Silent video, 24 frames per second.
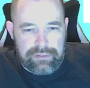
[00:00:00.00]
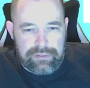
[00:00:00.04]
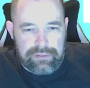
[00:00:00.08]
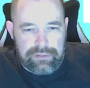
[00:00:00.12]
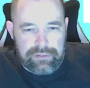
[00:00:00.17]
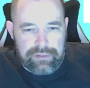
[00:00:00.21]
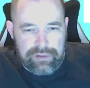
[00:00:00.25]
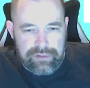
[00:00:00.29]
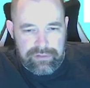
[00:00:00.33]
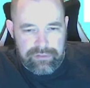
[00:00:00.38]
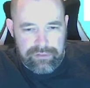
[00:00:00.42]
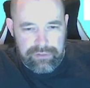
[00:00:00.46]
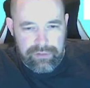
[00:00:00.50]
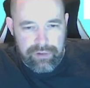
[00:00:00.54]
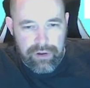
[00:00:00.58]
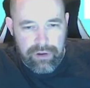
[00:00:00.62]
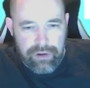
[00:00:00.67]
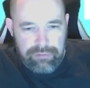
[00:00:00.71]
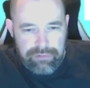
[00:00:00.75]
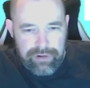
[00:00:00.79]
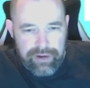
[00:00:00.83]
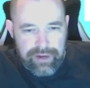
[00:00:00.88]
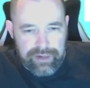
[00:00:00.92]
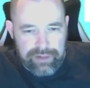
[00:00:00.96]
That's
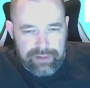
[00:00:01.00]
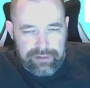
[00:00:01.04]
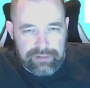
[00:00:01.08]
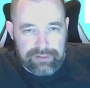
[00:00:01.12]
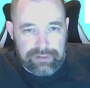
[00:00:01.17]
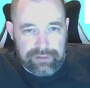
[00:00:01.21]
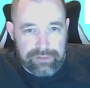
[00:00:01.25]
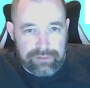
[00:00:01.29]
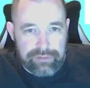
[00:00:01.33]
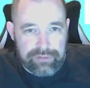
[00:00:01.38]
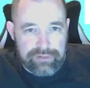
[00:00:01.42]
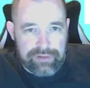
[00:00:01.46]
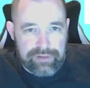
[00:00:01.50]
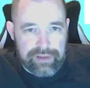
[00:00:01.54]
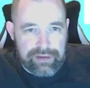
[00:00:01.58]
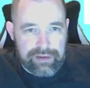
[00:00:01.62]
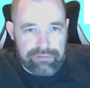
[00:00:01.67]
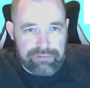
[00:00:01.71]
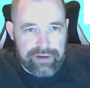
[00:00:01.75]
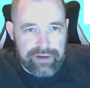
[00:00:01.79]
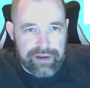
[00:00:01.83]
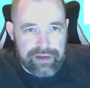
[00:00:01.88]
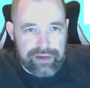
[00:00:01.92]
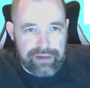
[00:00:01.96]
not a right angle. It looks like
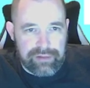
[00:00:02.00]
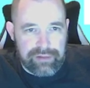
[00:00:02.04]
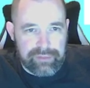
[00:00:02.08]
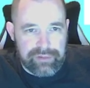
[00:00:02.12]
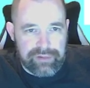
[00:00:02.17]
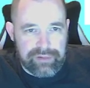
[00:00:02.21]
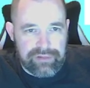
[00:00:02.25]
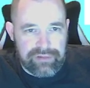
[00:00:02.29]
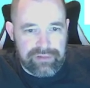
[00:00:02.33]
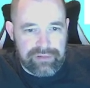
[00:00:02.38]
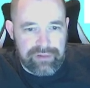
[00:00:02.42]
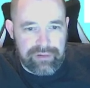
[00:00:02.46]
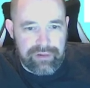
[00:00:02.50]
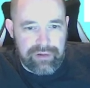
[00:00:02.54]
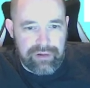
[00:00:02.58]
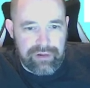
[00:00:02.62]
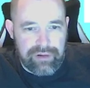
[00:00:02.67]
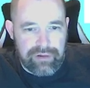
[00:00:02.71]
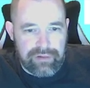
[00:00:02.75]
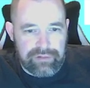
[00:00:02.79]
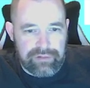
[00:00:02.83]
a right angle, but it's not.